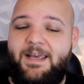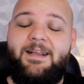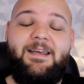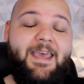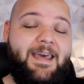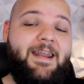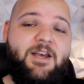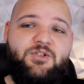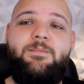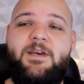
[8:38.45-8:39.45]
And it can
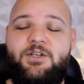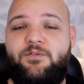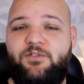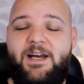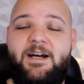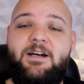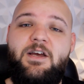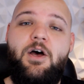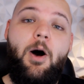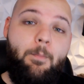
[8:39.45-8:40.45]
actually make you flare
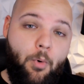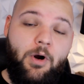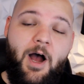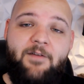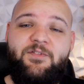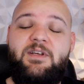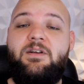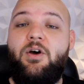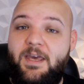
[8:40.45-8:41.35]
more often